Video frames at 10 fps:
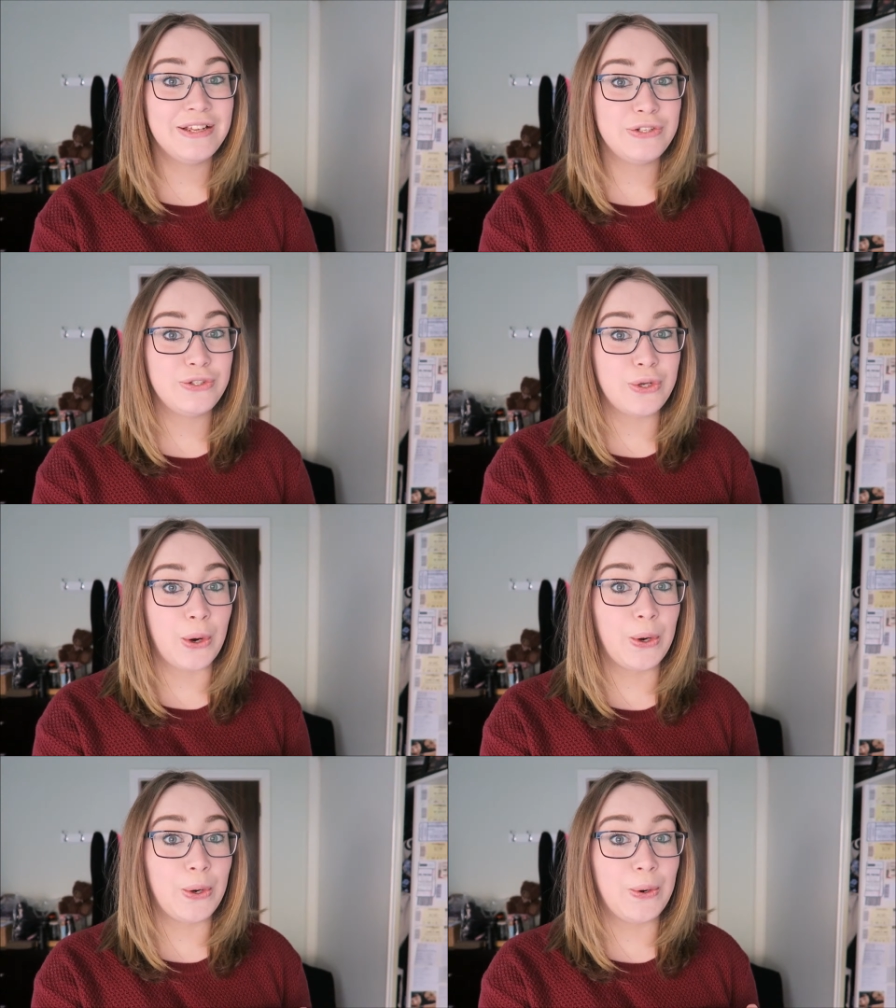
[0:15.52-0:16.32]

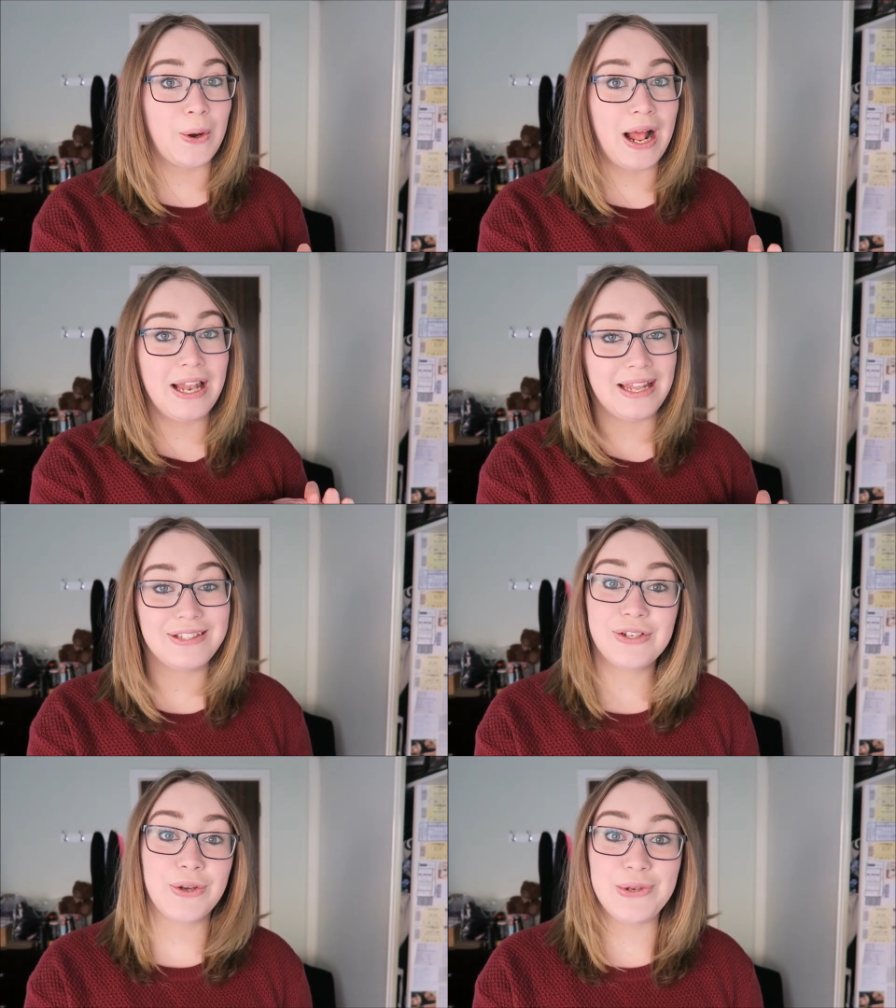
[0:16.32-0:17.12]
So
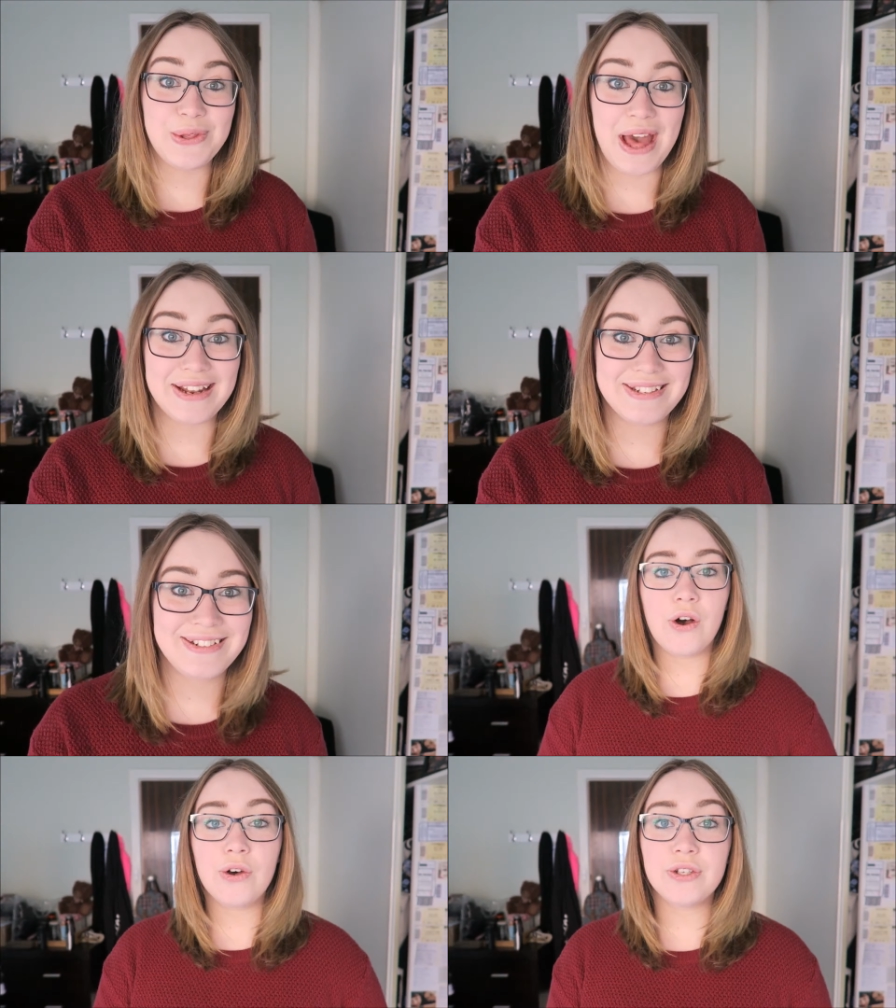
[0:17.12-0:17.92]
let's go do that.
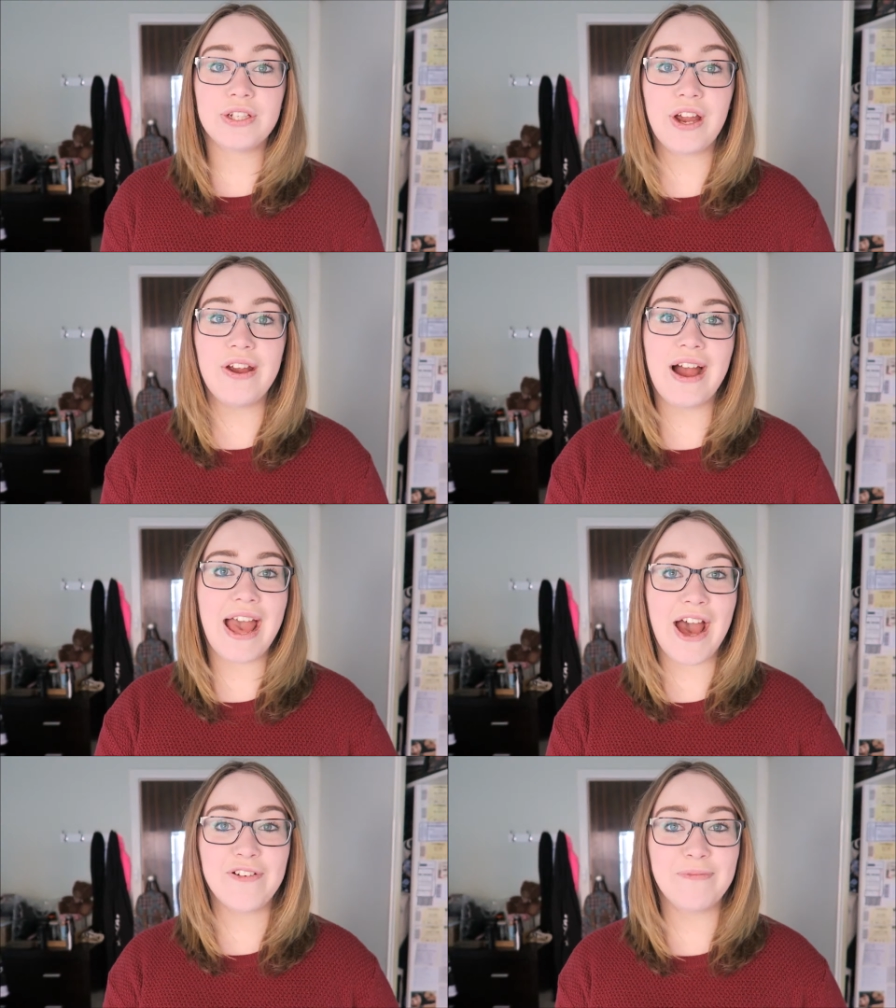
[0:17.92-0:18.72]
Also,
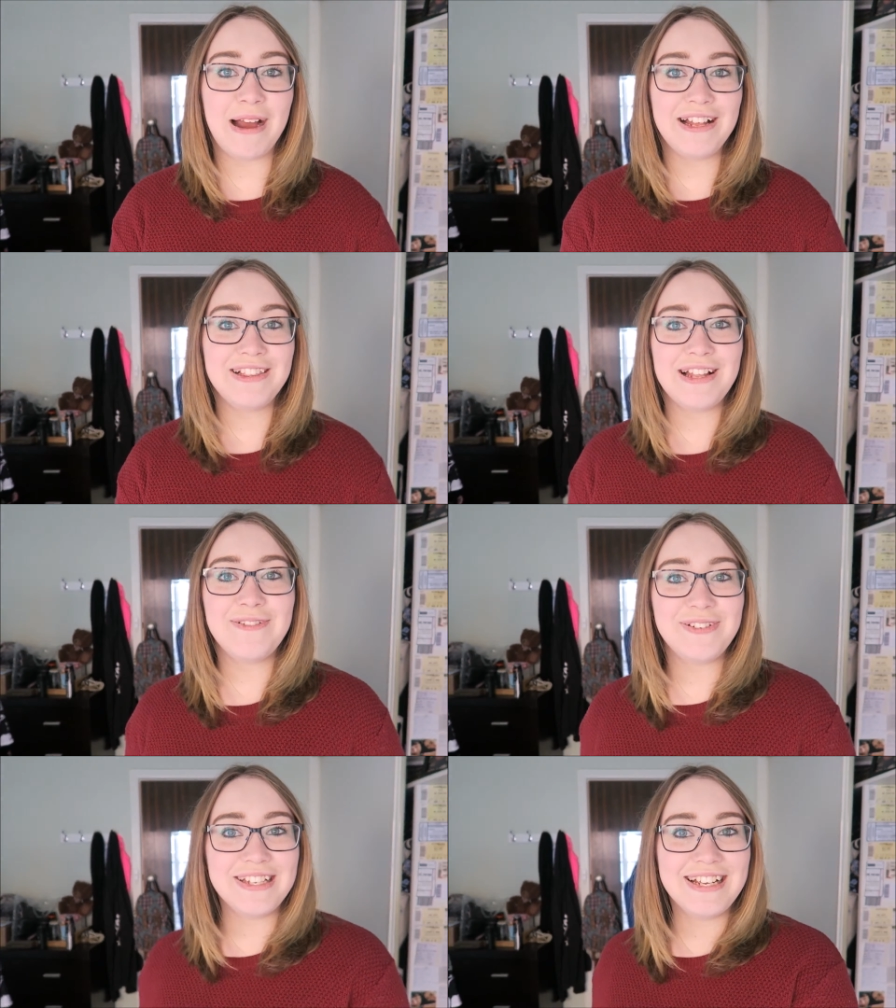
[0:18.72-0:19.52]
I have my
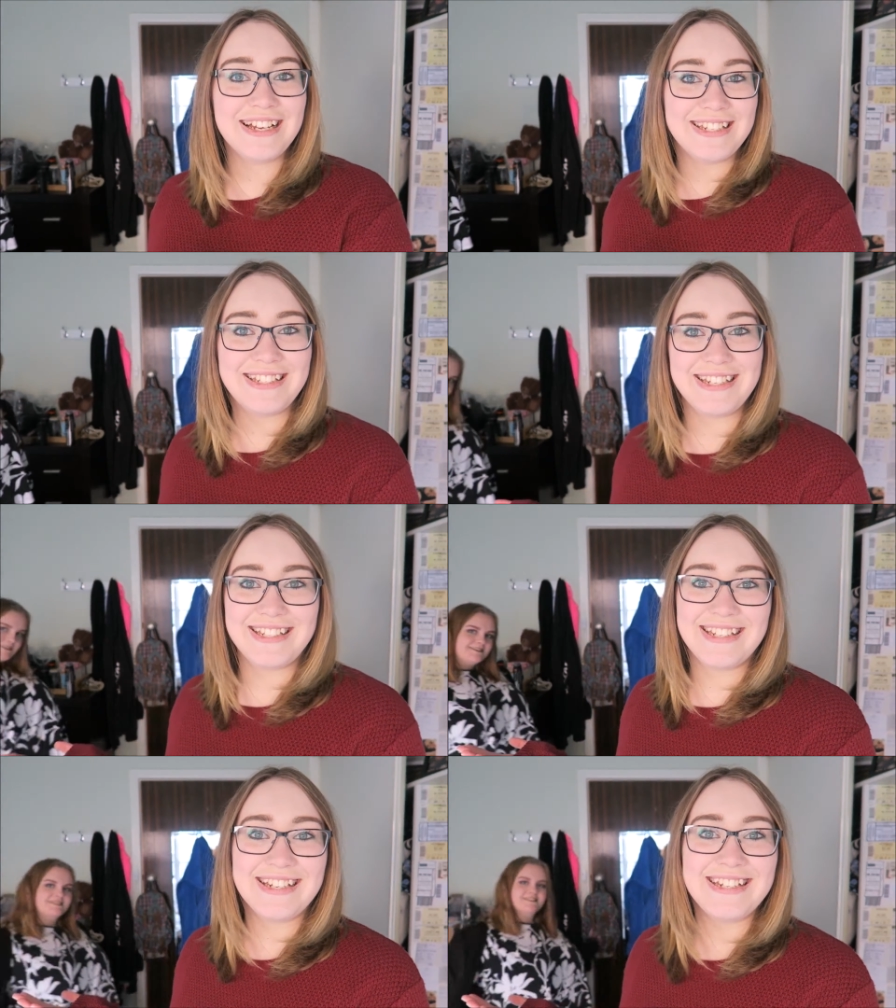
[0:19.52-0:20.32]
lovely
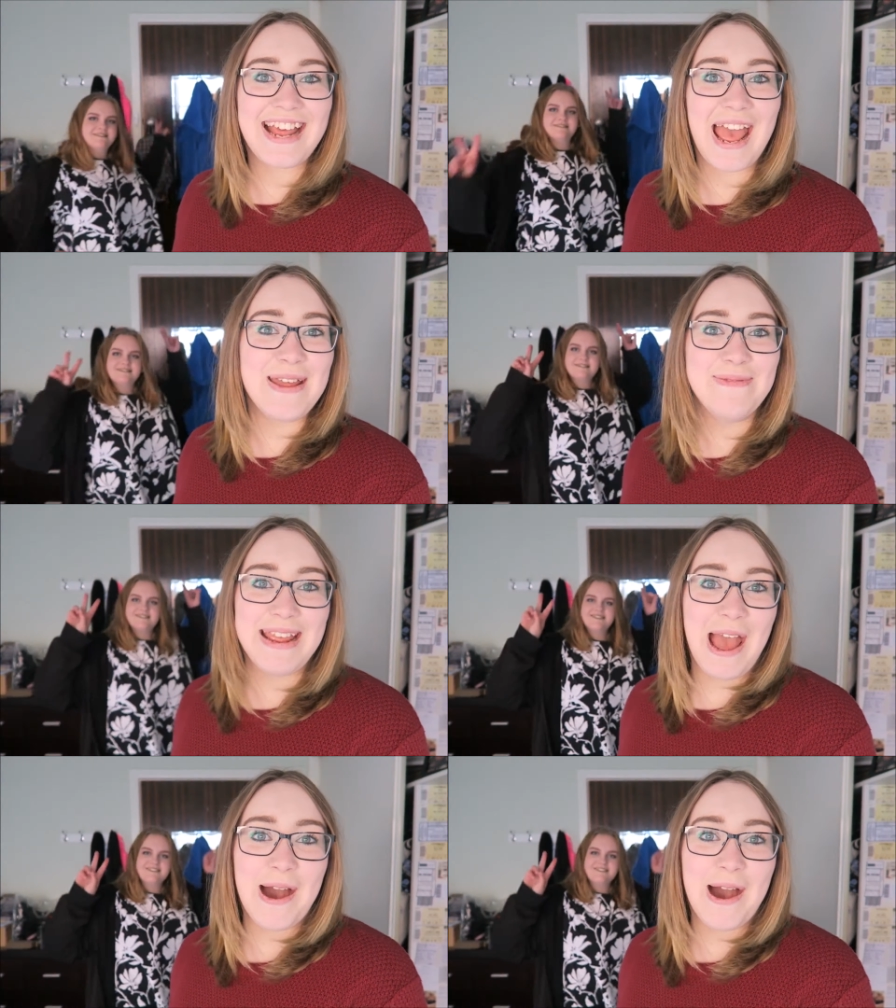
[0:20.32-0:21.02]
assistant Amy